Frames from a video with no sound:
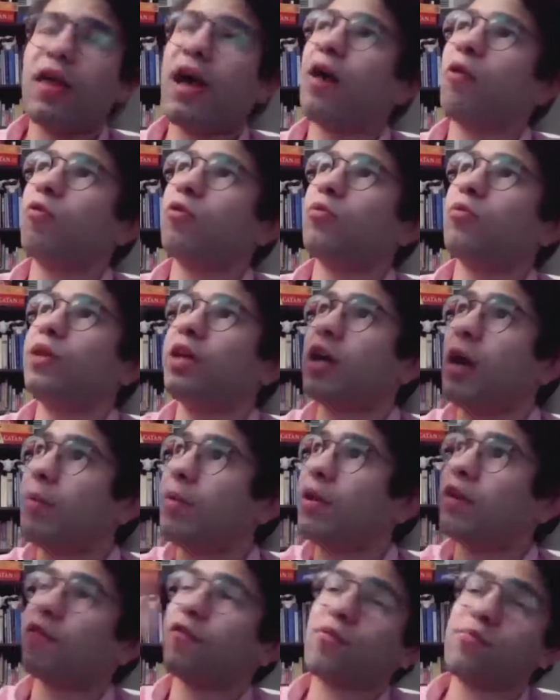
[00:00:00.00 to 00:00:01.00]
that would be
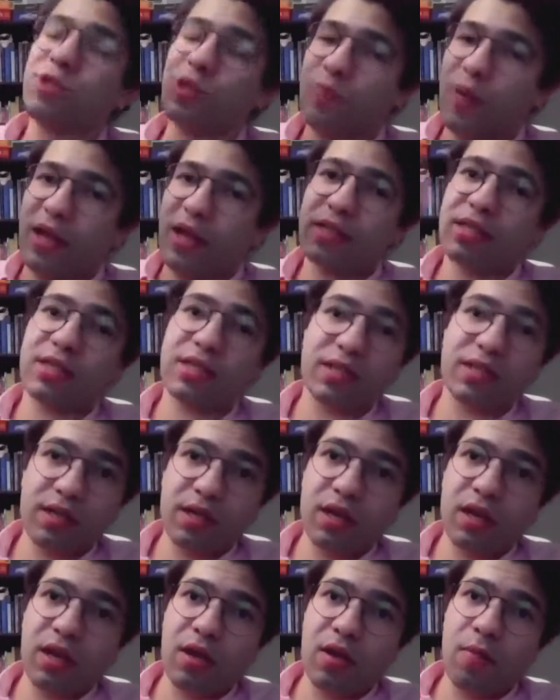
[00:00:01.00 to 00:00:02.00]
coming in from
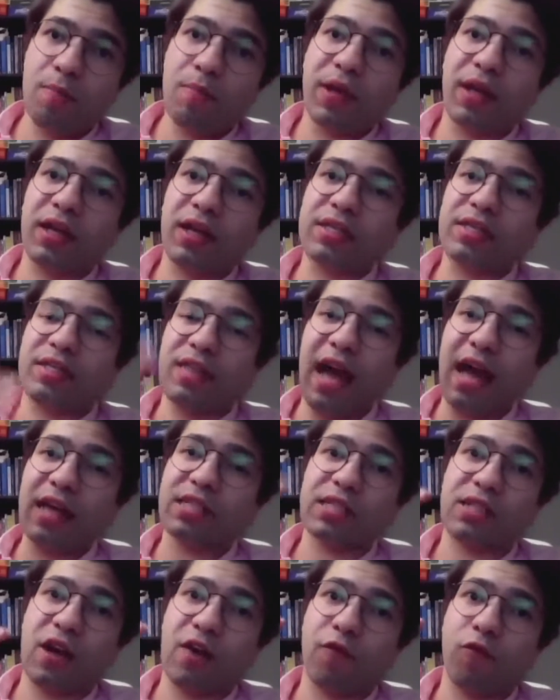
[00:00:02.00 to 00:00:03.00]
space because
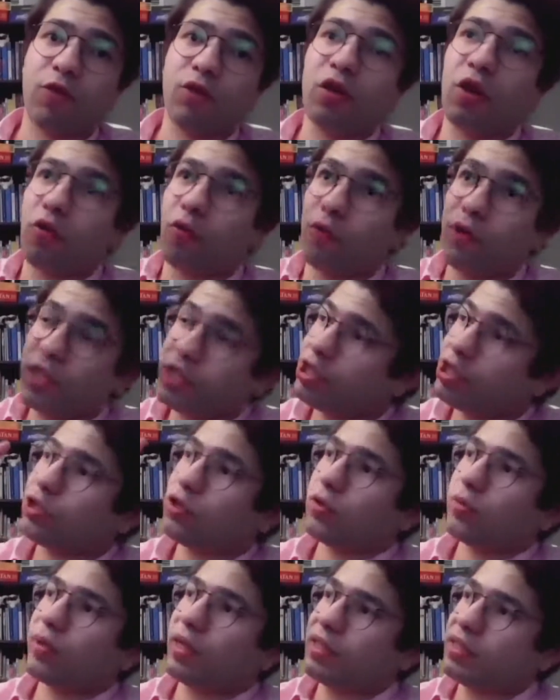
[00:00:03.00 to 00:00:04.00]
that stuff will not
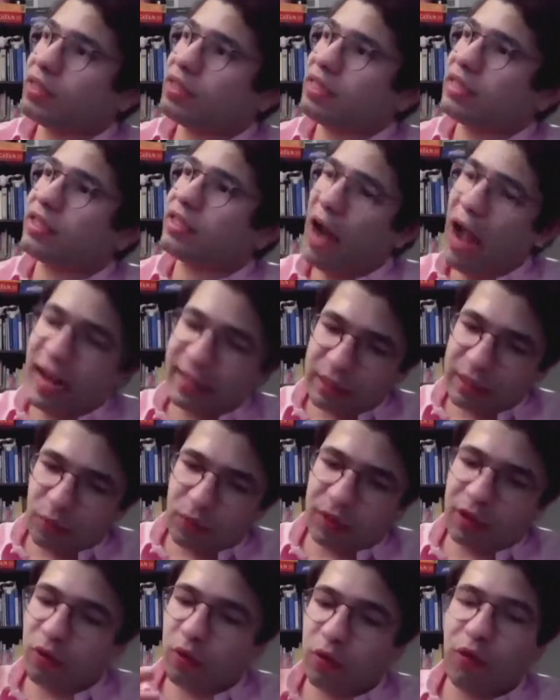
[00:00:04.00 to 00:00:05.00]
reach you because it's
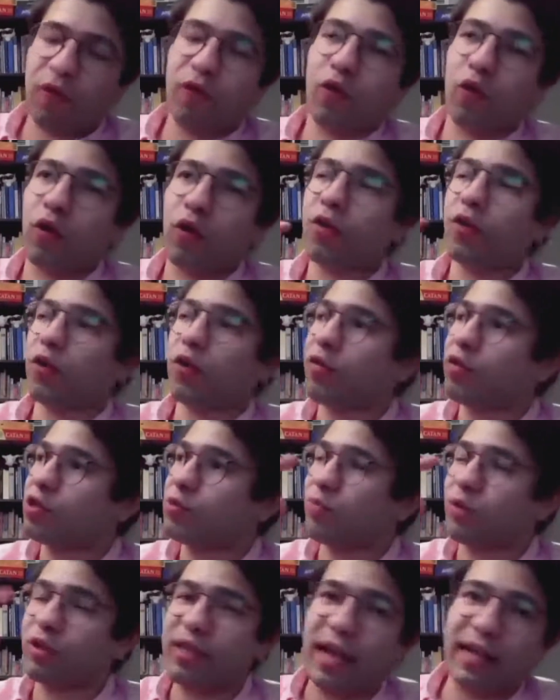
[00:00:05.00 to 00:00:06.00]
interacting with you know the floor of the
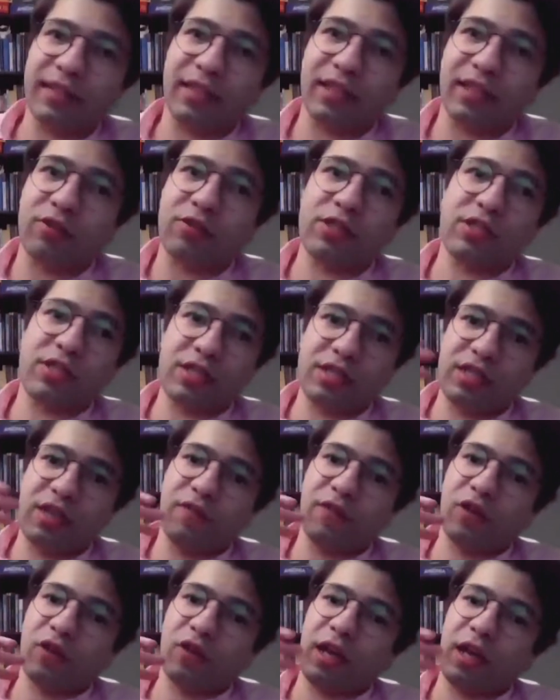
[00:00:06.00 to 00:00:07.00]
earth is protecting you is
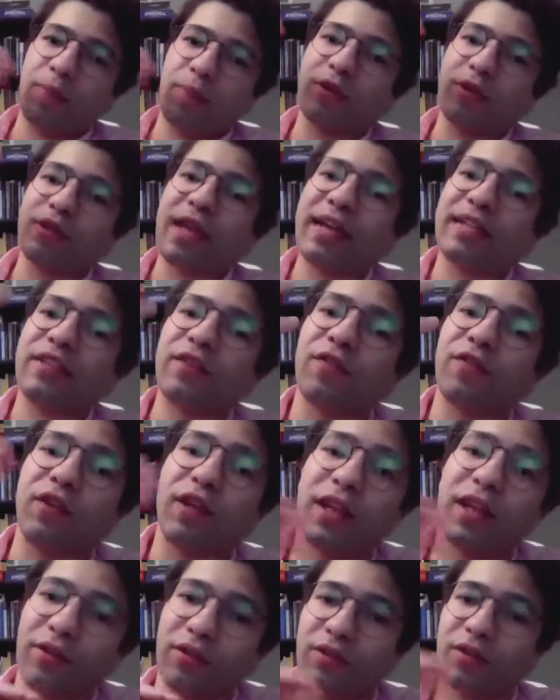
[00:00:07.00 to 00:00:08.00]
giving you like a
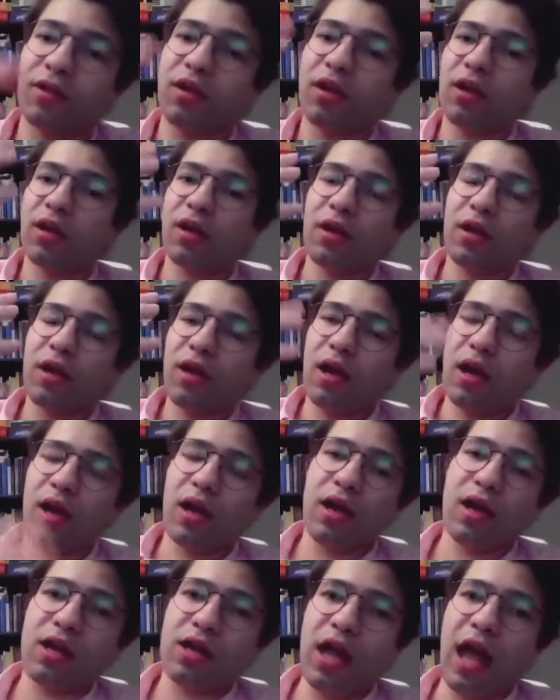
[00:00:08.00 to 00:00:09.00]
protective layer
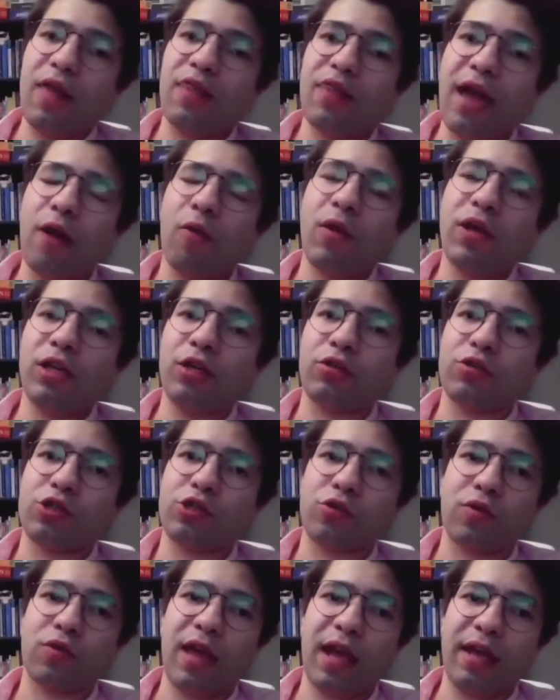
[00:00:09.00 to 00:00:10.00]
uh, and that way you
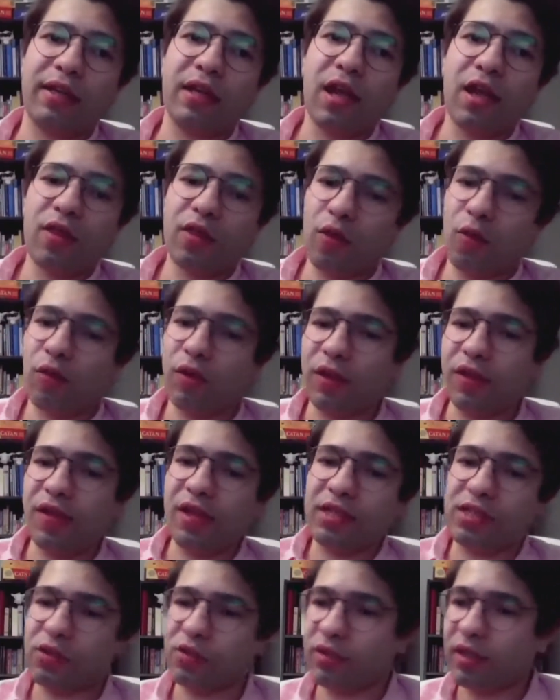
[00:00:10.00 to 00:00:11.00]
ensure that the only
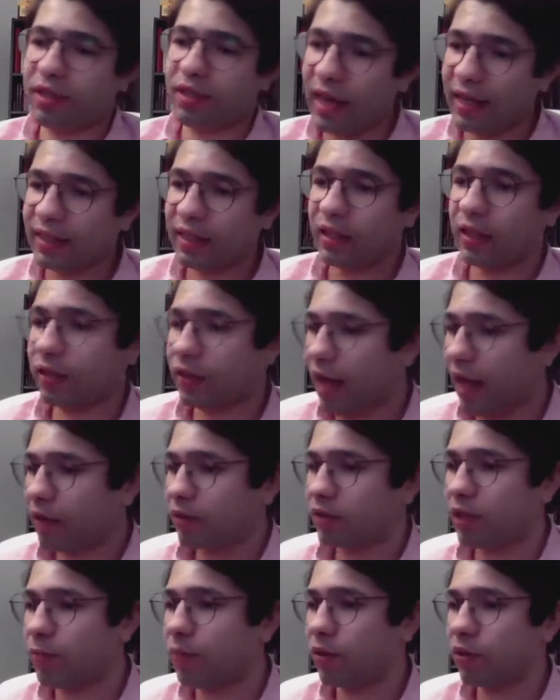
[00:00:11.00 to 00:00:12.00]
things you're detecting
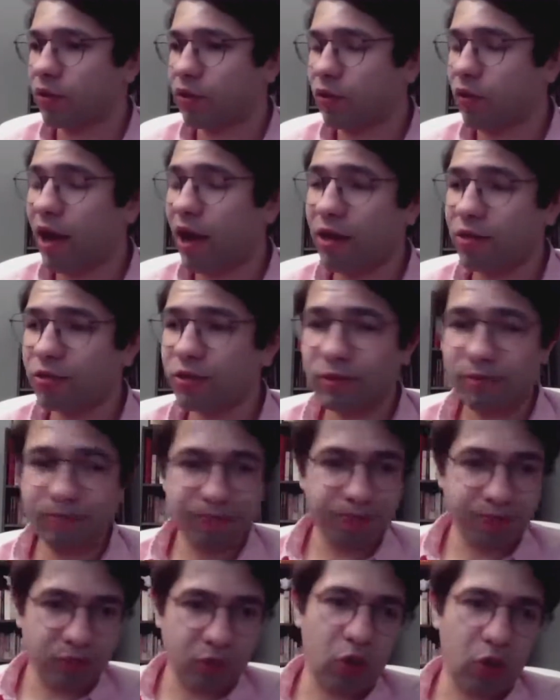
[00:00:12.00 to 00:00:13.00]
that deep underground
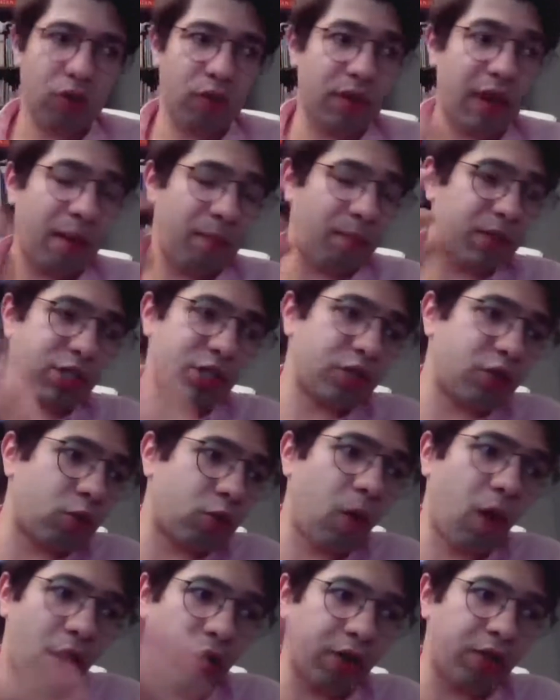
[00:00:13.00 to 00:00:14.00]
or that much
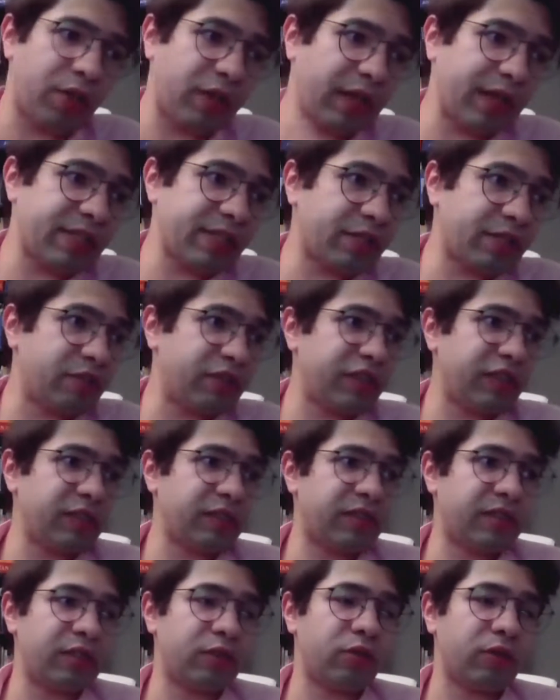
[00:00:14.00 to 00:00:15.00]
underwater in the case of
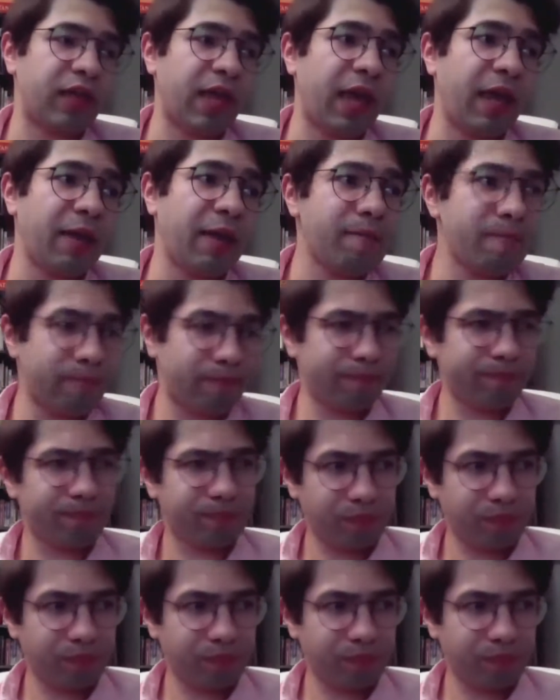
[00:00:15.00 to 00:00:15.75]
T2K,